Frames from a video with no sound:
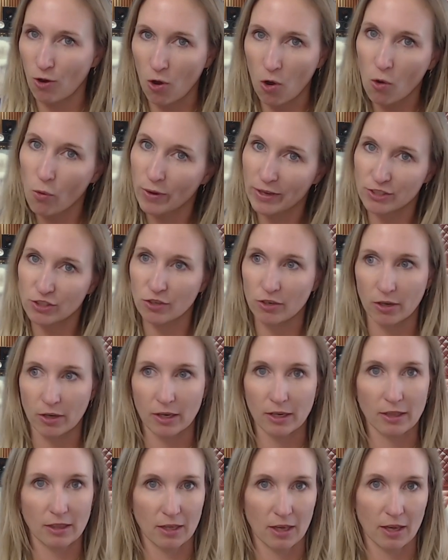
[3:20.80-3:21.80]
always a
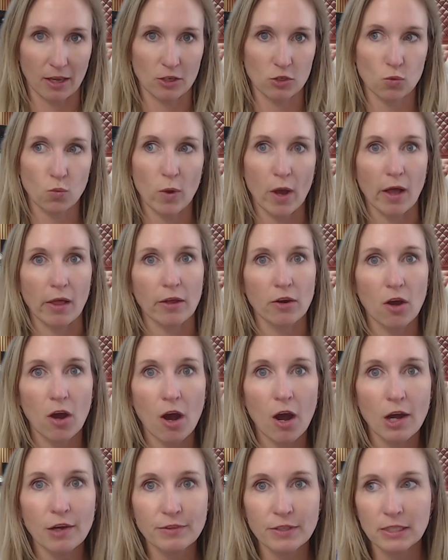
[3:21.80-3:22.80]
good thing as well. And
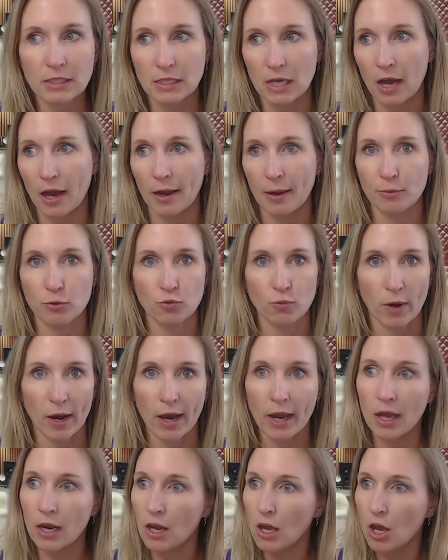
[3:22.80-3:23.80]
oftentimes,
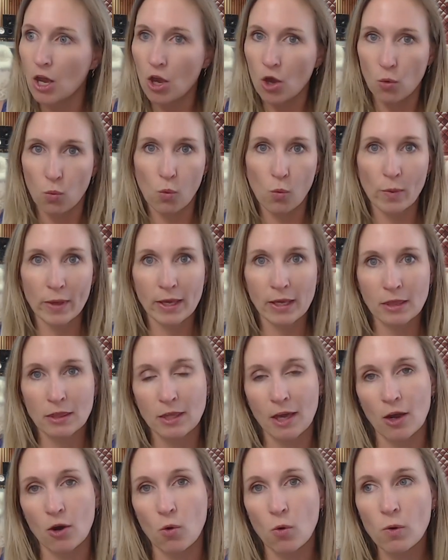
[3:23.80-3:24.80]
right, when we get
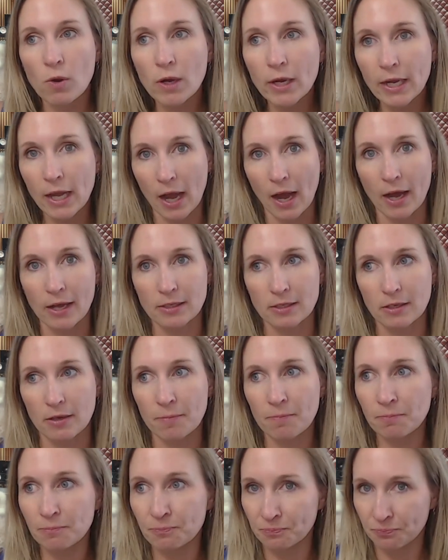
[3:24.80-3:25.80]
that
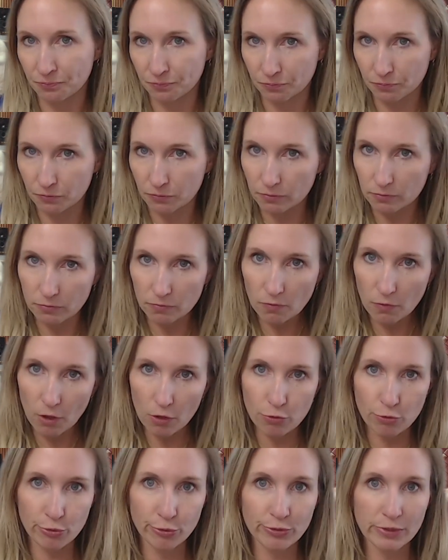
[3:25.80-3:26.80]
orgasm
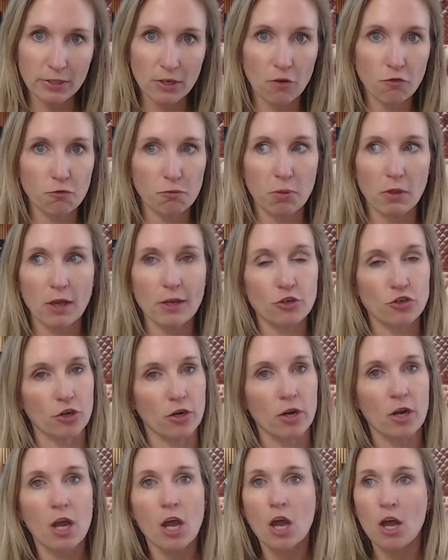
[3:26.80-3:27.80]
through
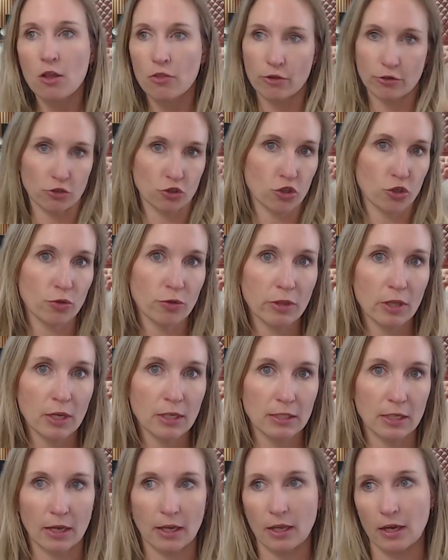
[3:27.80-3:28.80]
self-pleasure, there's two things
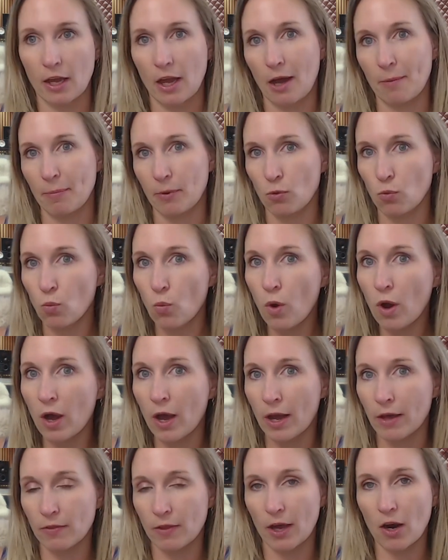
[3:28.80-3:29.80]
that can happen.
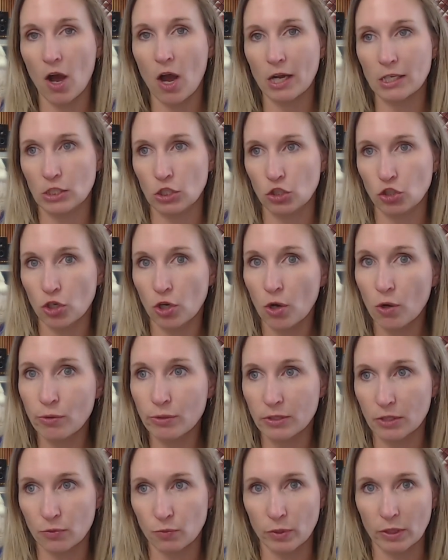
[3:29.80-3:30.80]
One, that
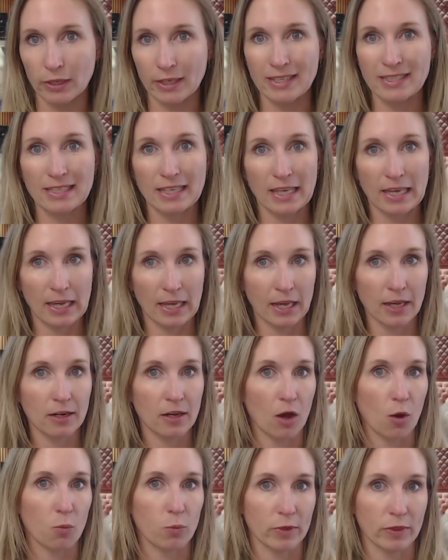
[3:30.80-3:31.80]
oxytocin release can
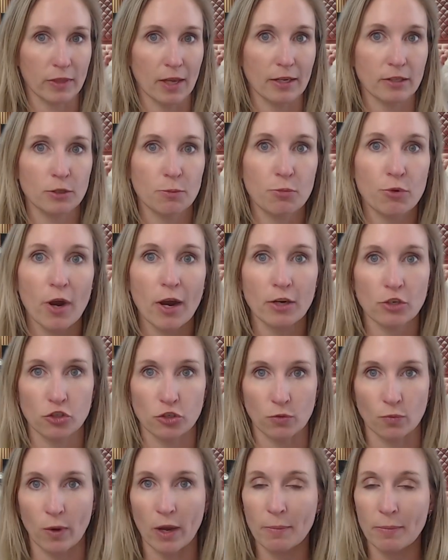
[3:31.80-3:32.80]
help with that
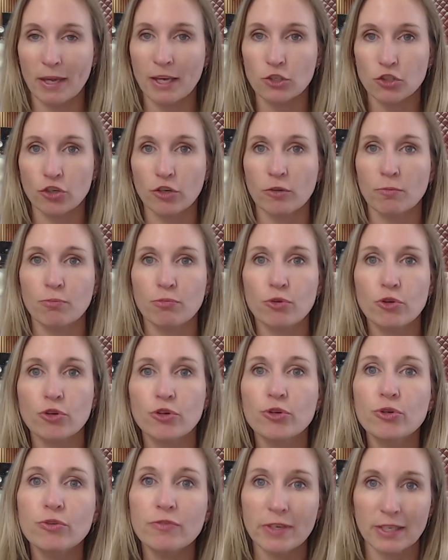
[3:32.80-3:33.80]
depression, right? Because you're
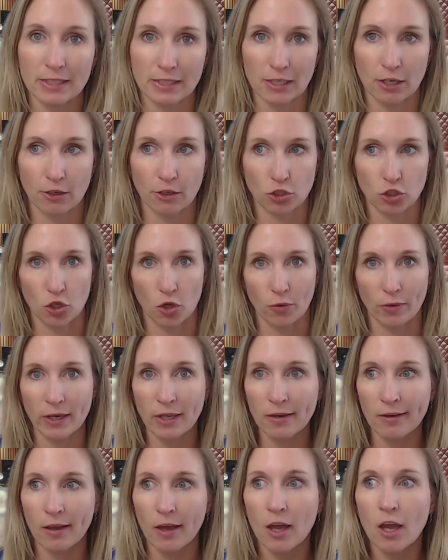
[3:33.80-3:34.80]
improving
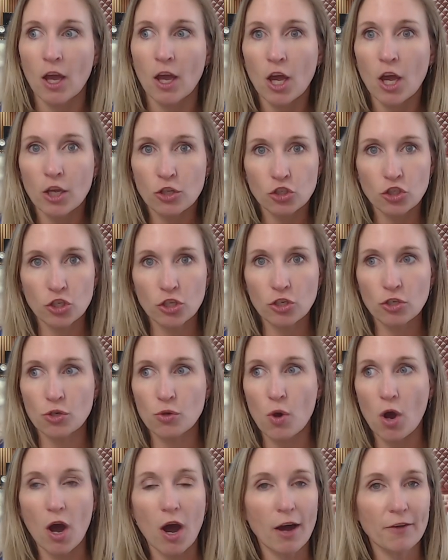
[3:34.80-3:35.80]
serotonin.
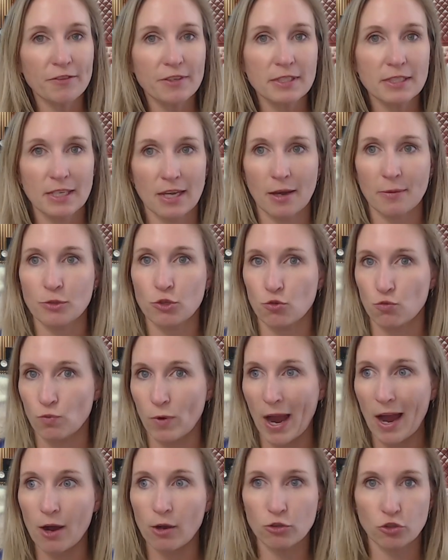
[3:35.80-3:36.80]
Two, oftentimes
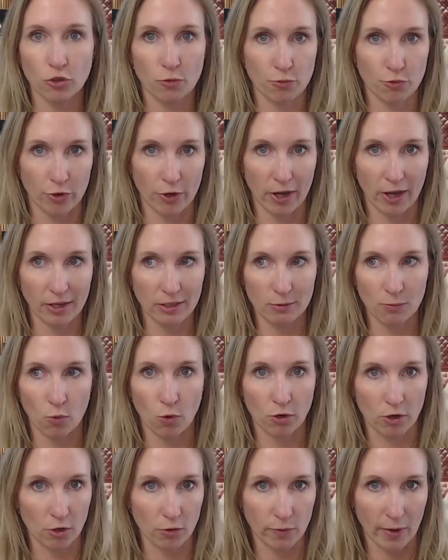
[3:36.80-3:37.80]
arousal brings
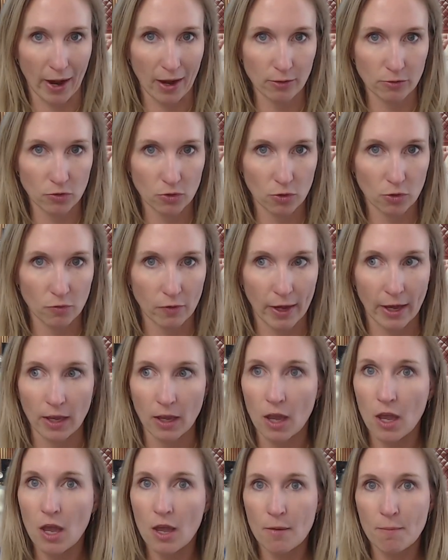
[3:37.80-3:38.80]
more arousal. Like
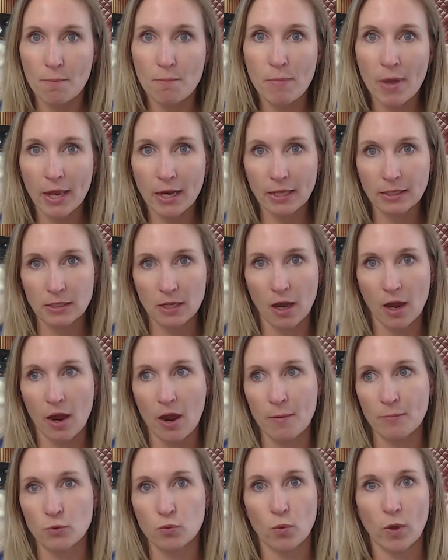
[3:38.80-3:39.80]
many
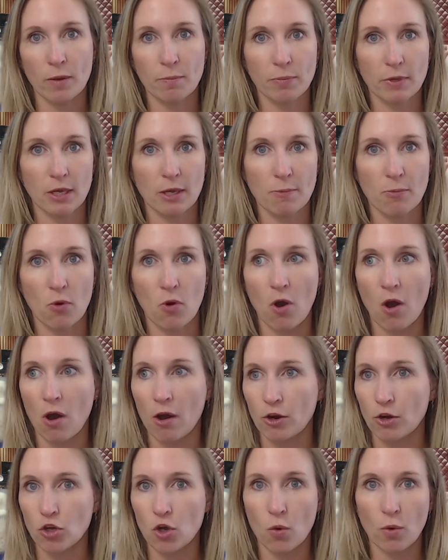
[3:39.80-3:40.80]
times when people
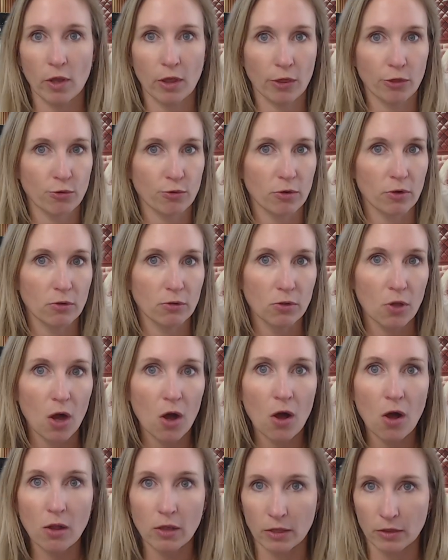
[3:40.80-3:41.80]
are going through a
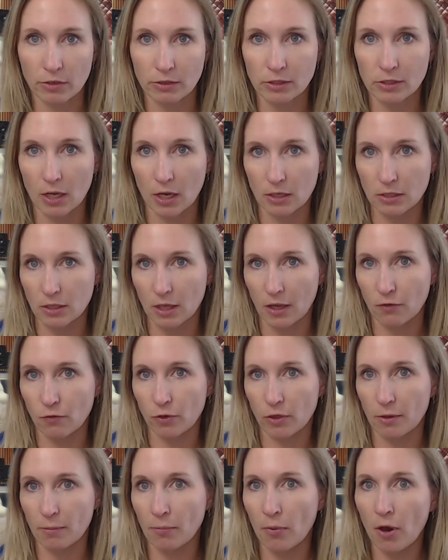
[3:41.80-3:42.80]
lull in their sex life
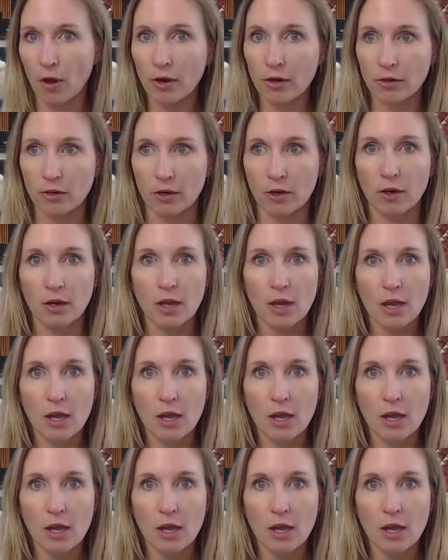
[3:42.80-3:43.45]
with a partner,